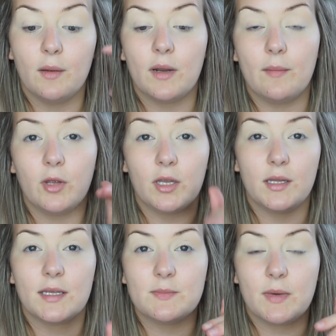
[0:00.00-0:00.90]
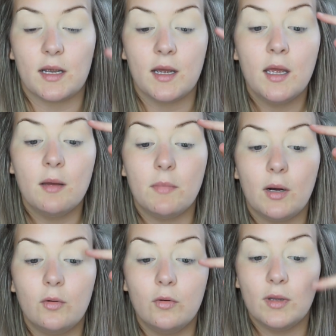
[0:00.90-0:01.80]
When I'm looking in this mirror, my
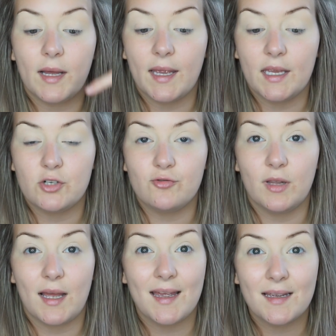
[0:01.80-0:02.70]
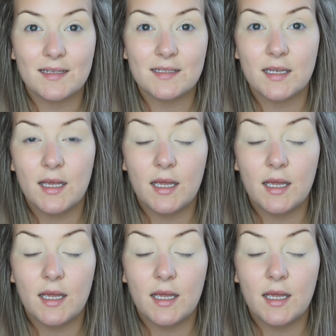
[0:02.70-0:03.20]
whole eye is relaxed.